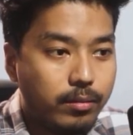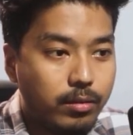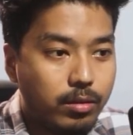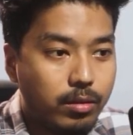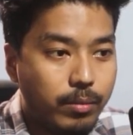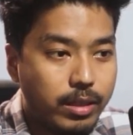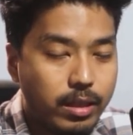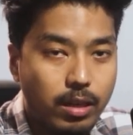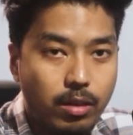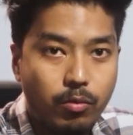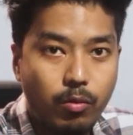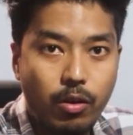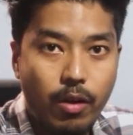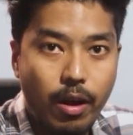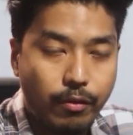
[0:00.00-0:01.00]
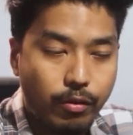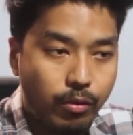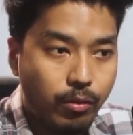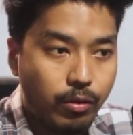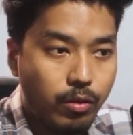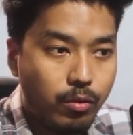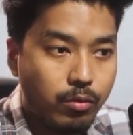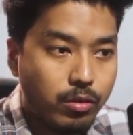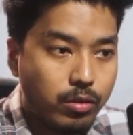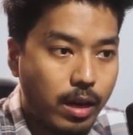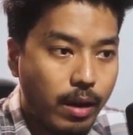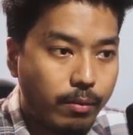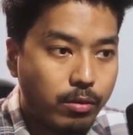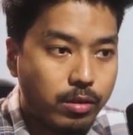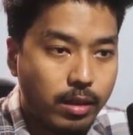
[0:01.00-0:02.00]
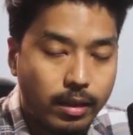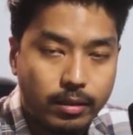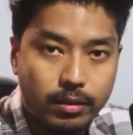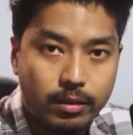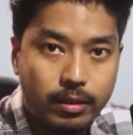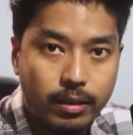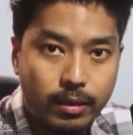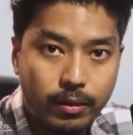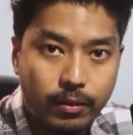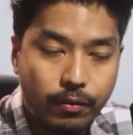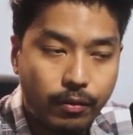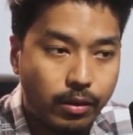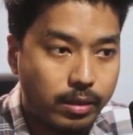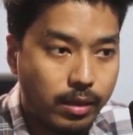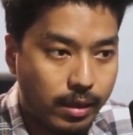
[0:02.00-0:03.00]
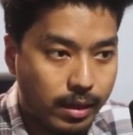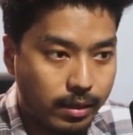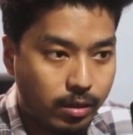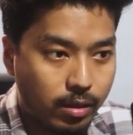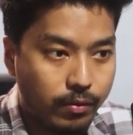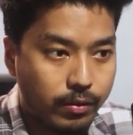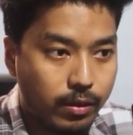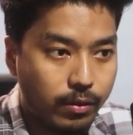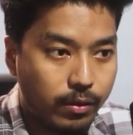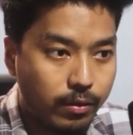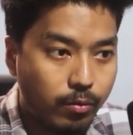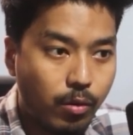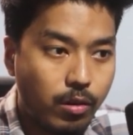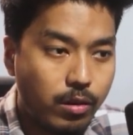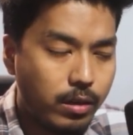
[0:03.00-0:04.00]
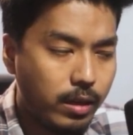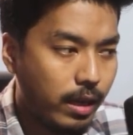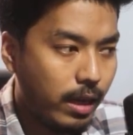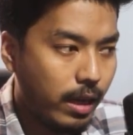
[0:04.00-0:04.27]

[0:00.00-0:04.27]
So basically what you have to do, you just have to select the first letter of the word,